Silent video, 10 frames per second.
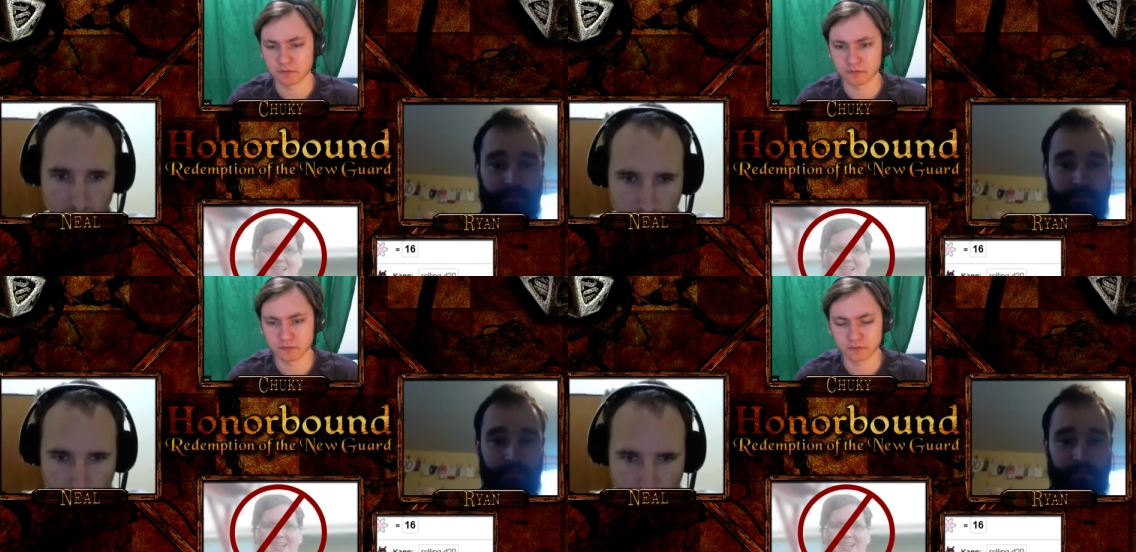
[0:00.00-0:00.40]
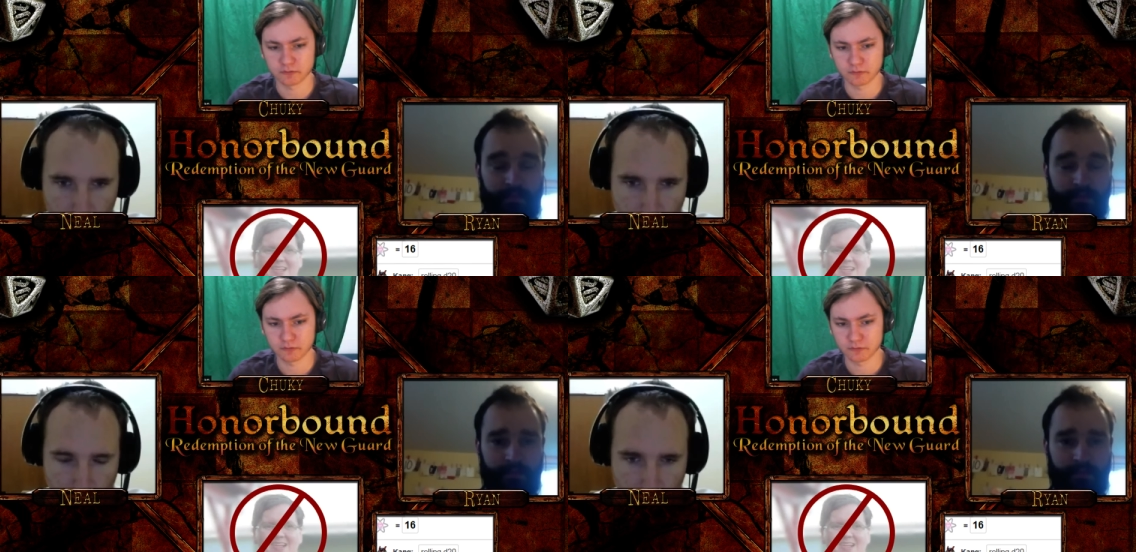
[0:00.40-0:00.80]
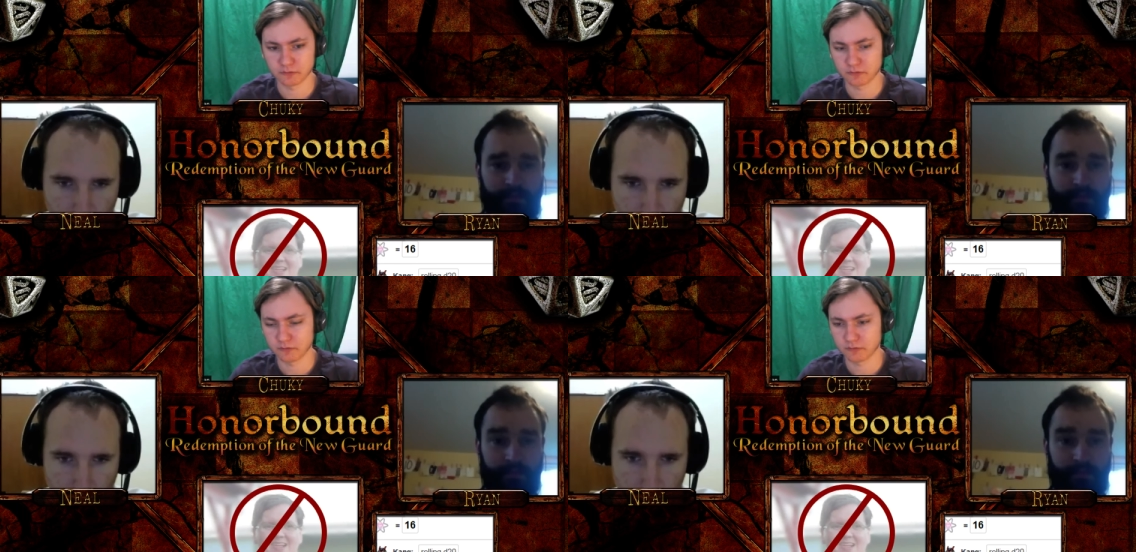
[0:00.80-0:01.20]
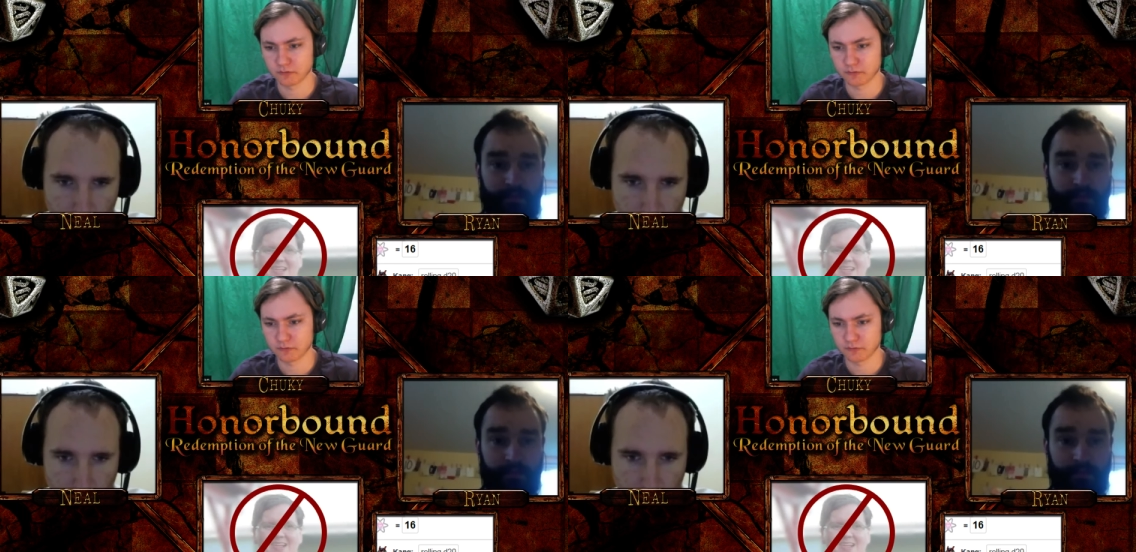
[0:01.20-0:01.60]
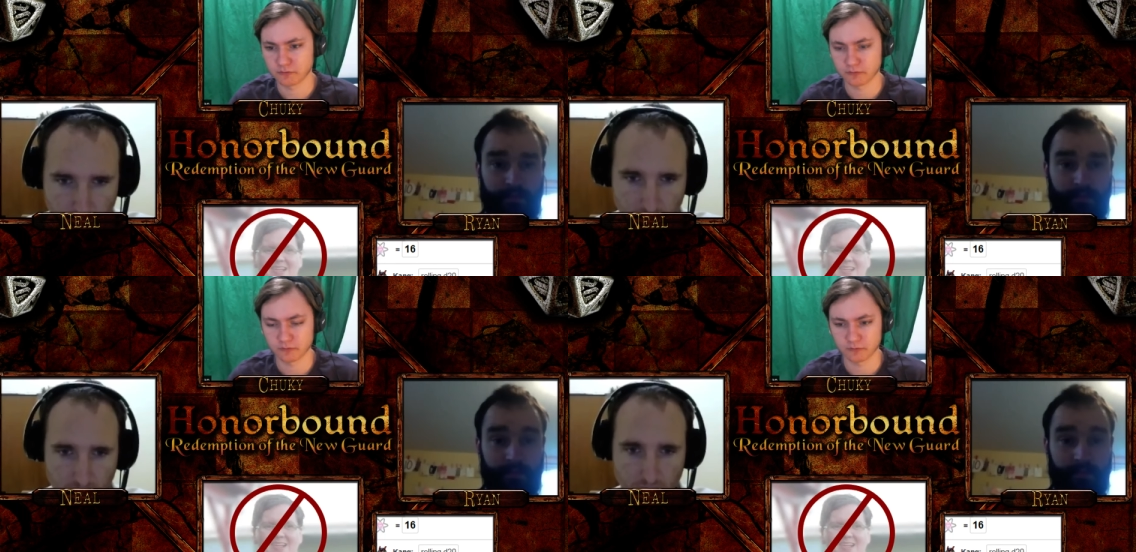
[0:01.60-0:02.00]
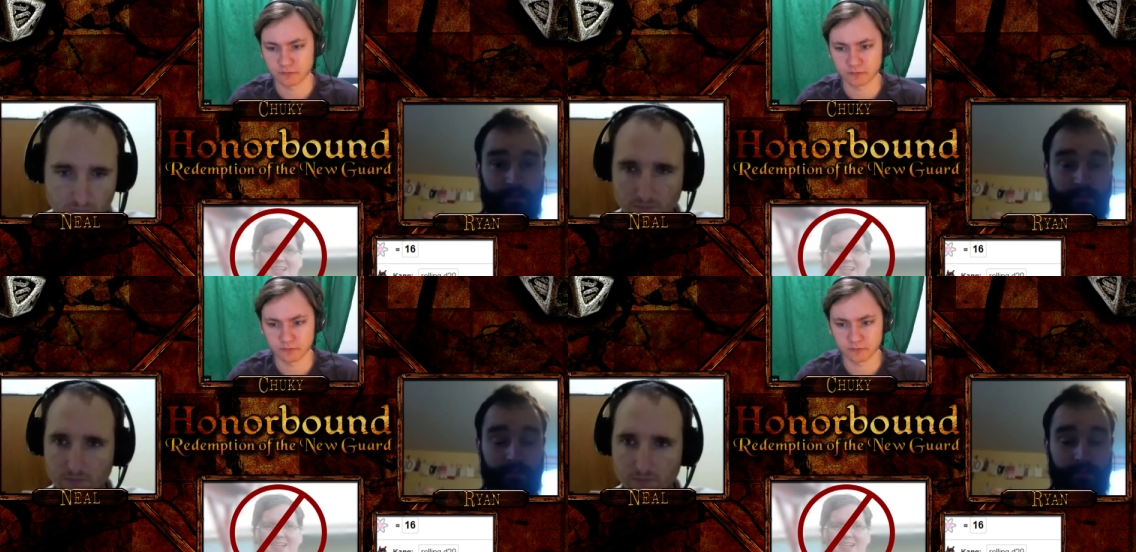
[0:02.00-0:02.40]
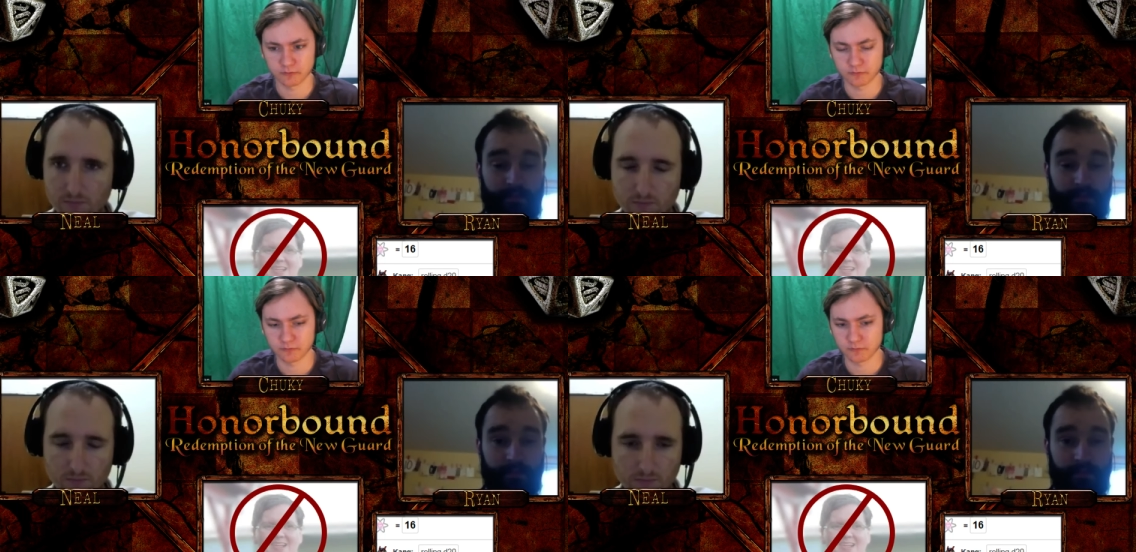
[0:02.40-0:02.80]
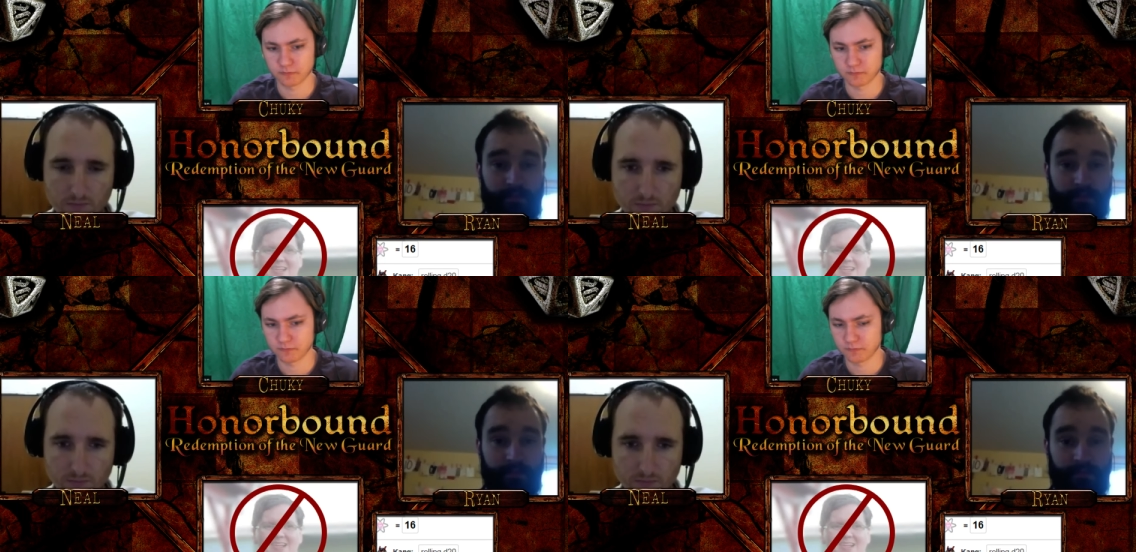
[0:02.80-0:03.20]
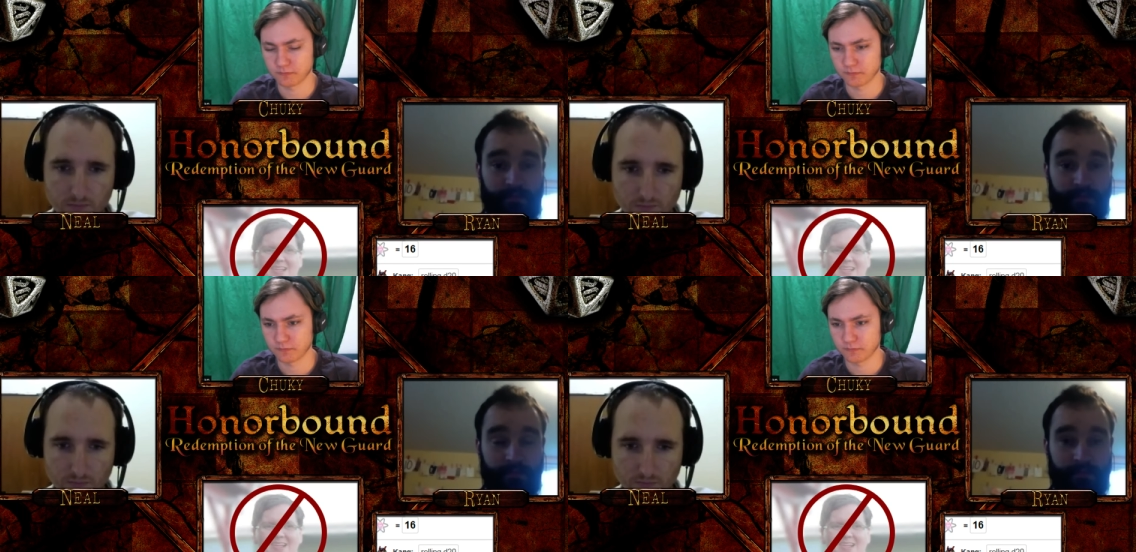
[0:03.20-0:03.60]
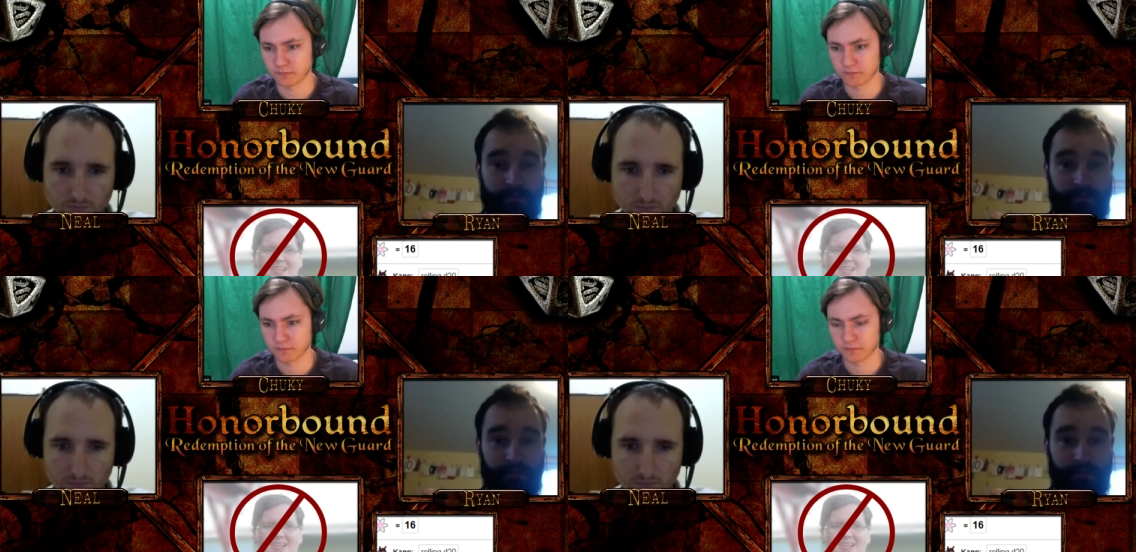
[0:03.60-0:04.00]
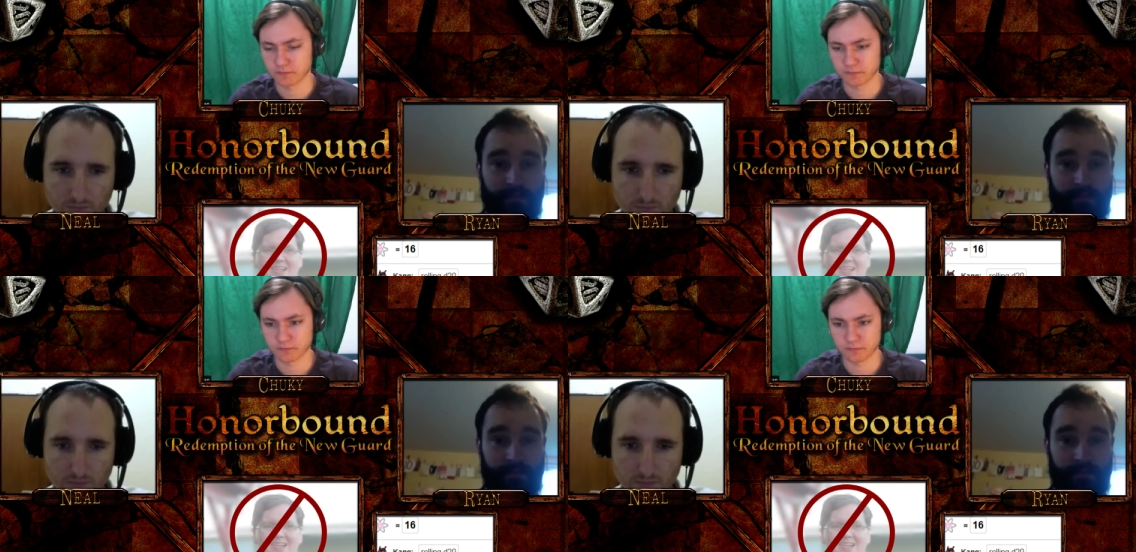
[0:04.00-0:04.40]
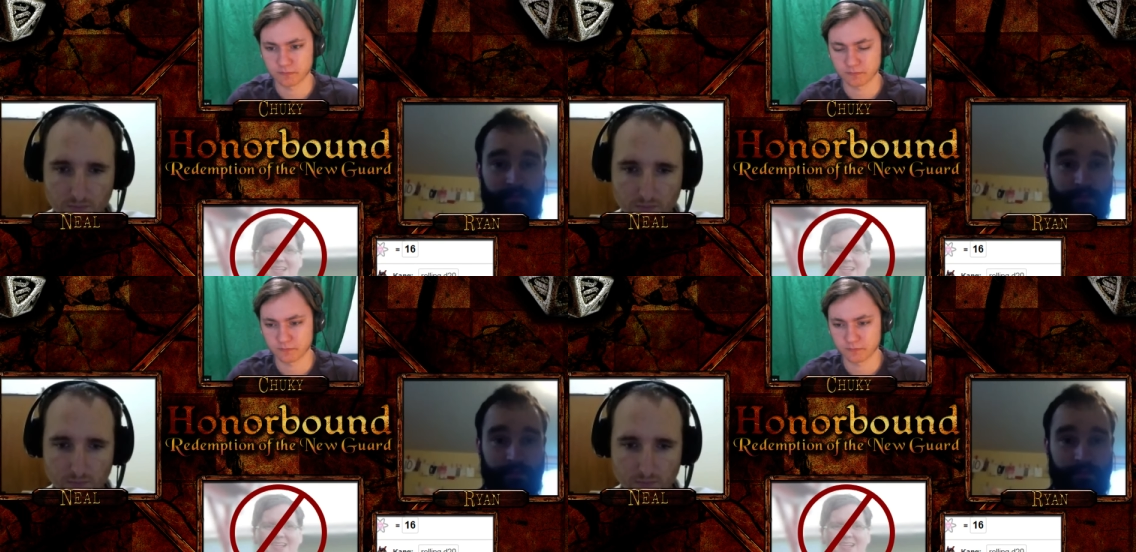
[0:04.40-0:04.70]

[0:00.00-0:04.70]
Nobody speaks.